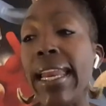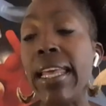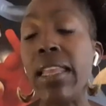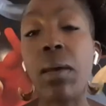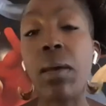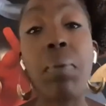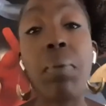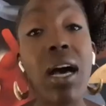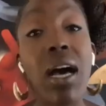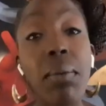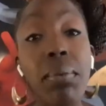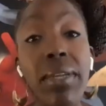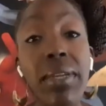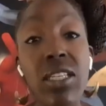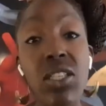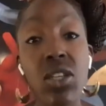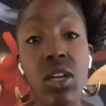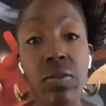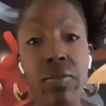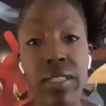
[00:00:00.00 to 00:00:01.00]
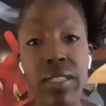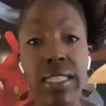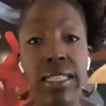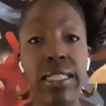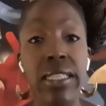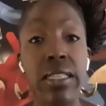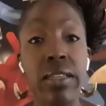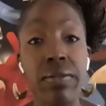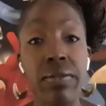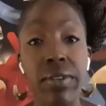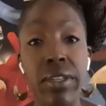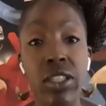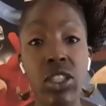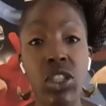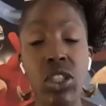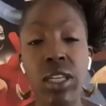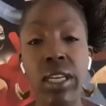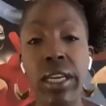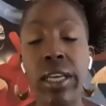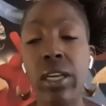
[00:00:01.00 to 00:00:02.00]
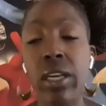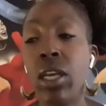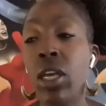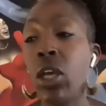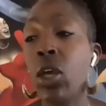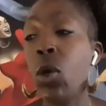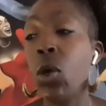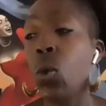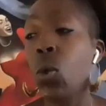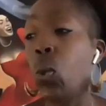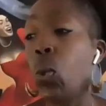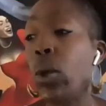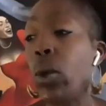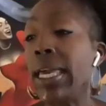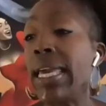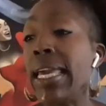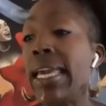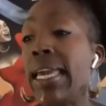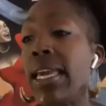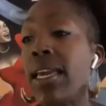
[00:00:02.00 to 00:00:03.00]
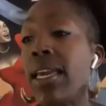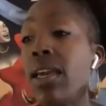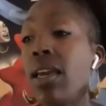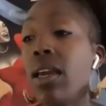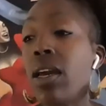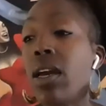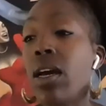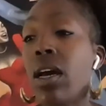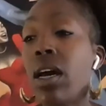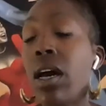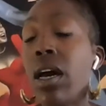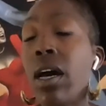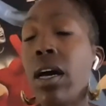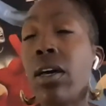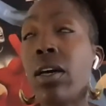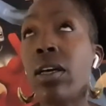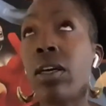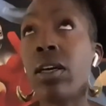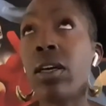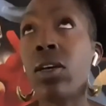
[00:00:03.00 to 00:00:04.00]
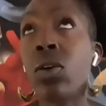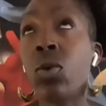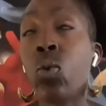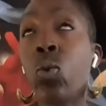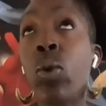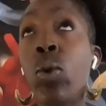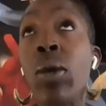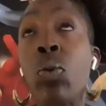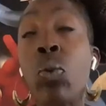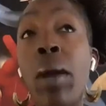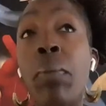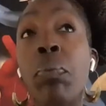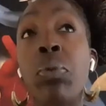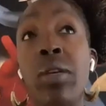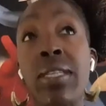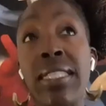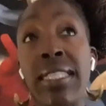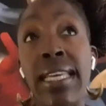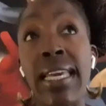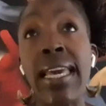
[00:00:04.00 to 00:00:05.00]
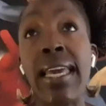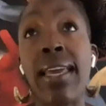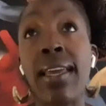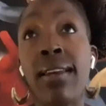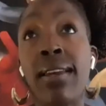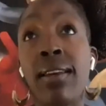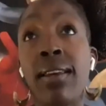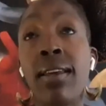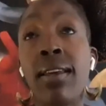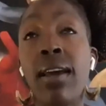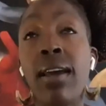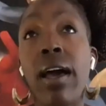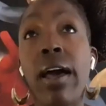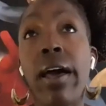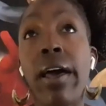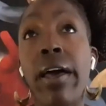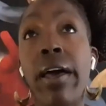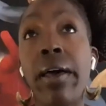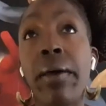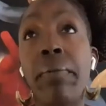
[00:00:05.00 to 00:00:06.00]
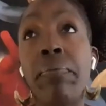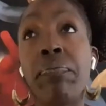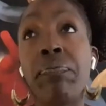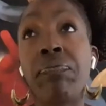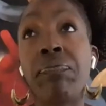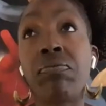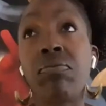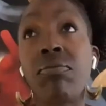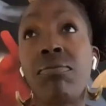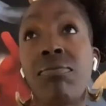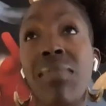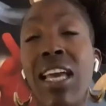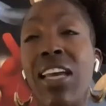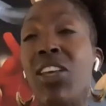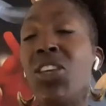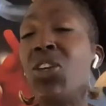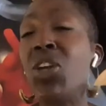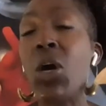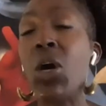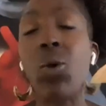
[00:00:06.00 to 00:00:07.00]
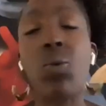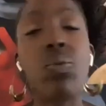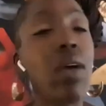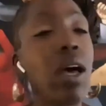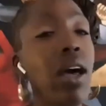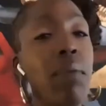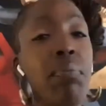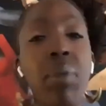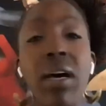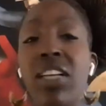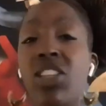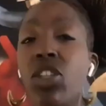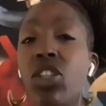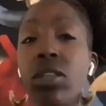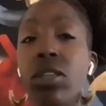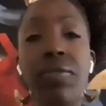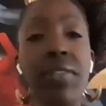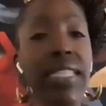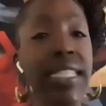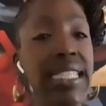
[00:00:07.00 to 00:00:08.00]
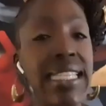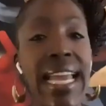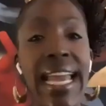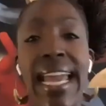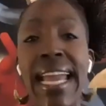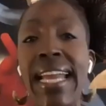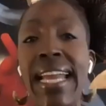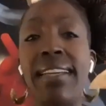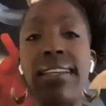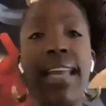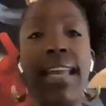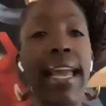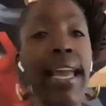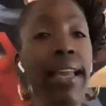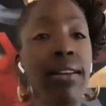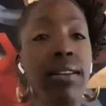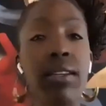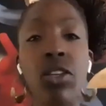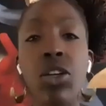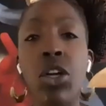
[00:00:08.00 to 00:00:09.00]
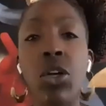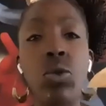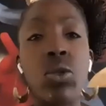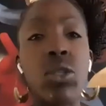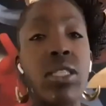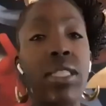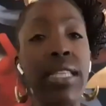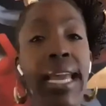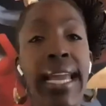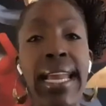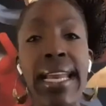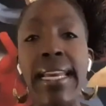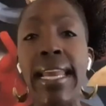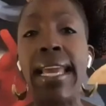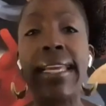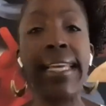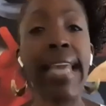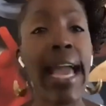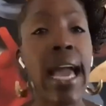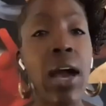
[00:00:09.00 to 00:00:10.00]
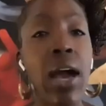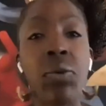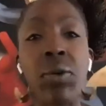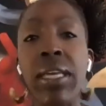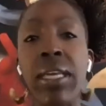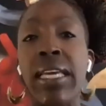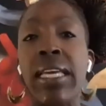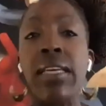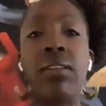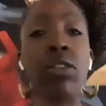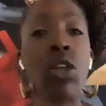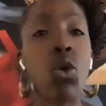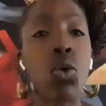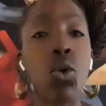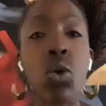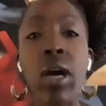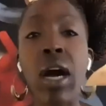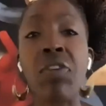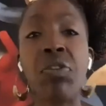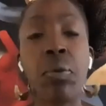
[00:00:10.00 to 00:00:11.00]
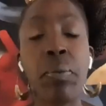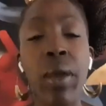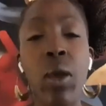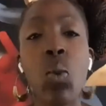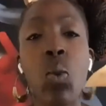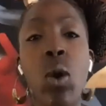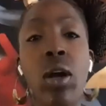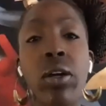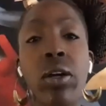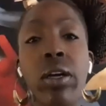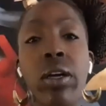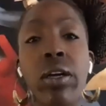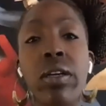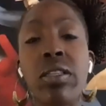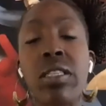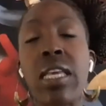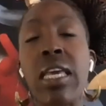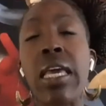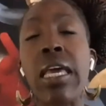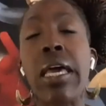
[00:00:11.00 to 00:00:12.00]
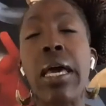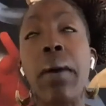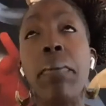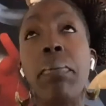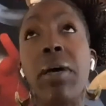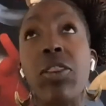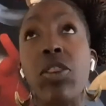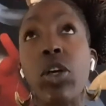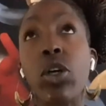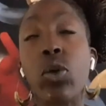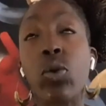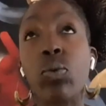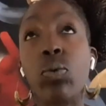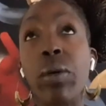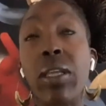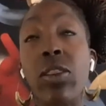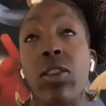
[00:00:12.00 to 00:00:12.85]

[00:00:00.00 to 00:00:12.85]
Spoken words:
in the public services division, we represent you know, a bunch of state and county, local government workers, but